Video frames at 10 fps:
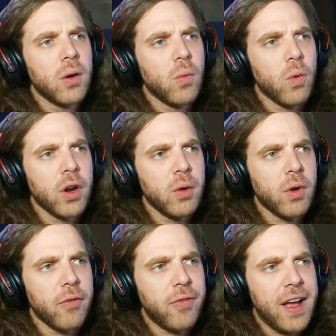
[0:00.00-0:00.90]

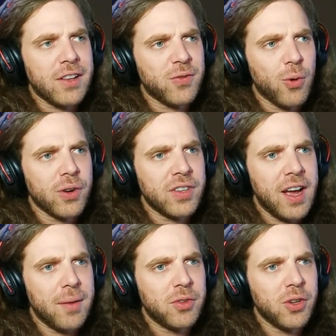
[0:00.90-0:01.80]
to fast forward
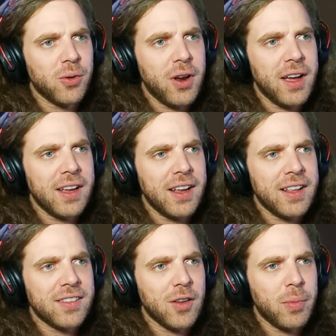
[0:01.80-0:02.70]
time to, right?
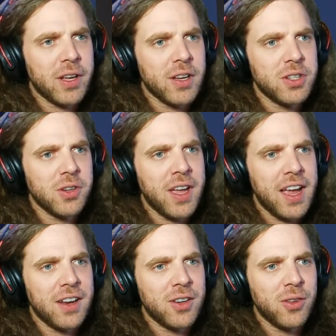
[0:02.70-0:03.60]
And so because you
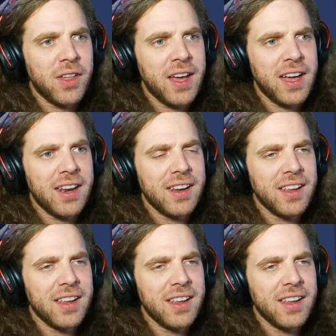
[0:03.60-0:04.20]
can't do that,